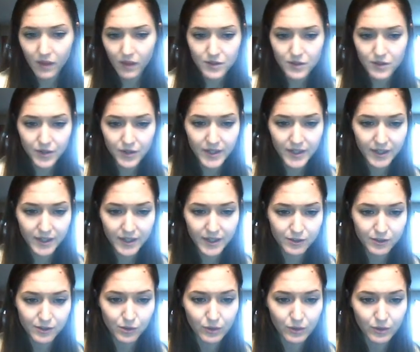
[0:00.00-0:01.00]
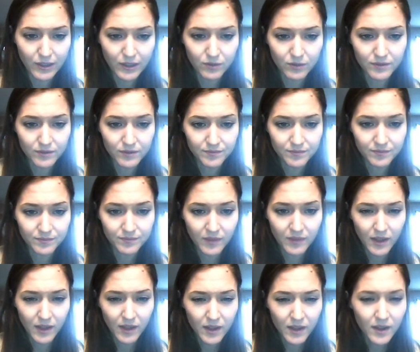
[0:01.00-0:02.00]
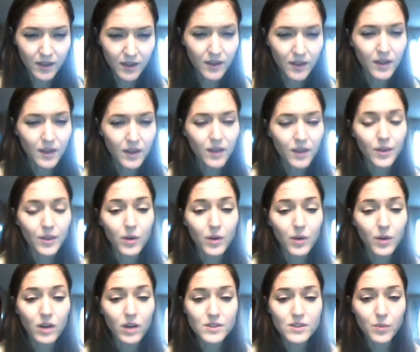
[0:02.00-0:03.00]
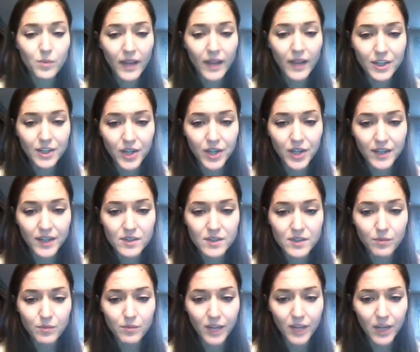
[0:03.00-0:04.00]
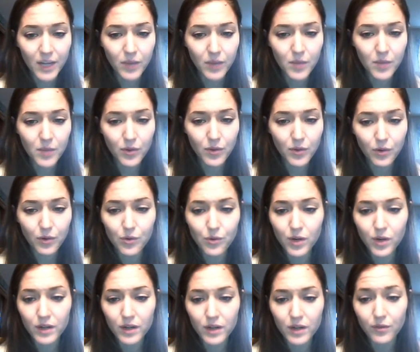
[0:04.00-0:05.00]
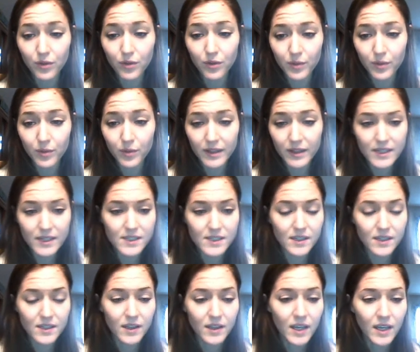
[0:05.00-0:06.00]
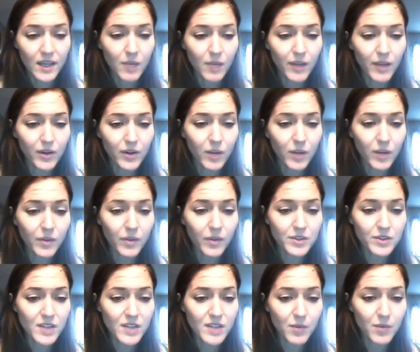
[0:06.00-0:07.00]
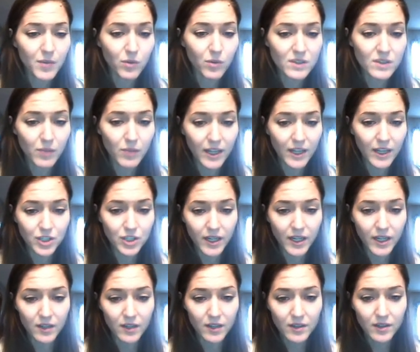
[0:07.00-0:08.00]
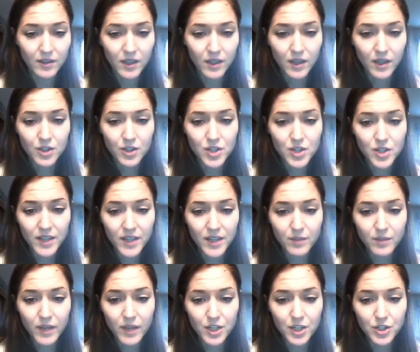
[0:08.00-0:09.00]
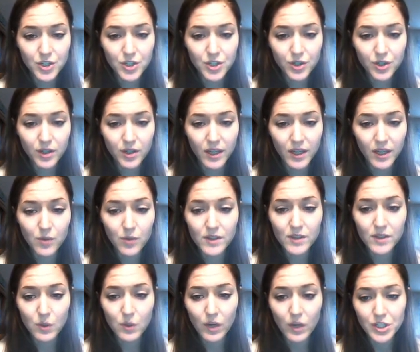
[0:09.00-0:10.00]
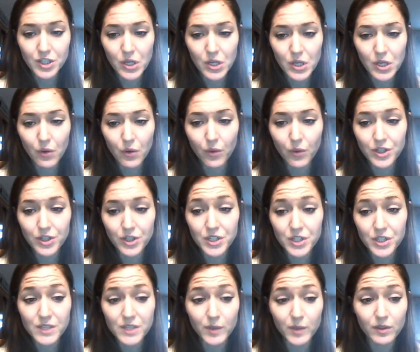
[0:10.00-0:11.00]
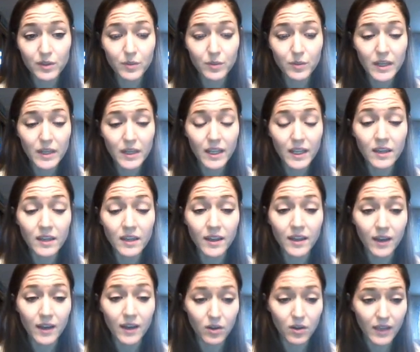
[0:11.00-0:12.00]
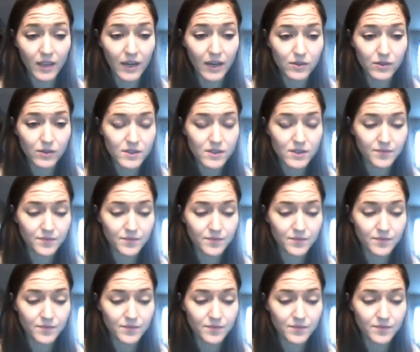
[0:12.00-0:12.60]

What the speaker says: Sorry, I gotta scroll down. There were also blackjacks, black people who worked for the police. My grandmother's neighbor was a blackjack. She had to make sure he wasn't watching when she smuggled me in and out of the house.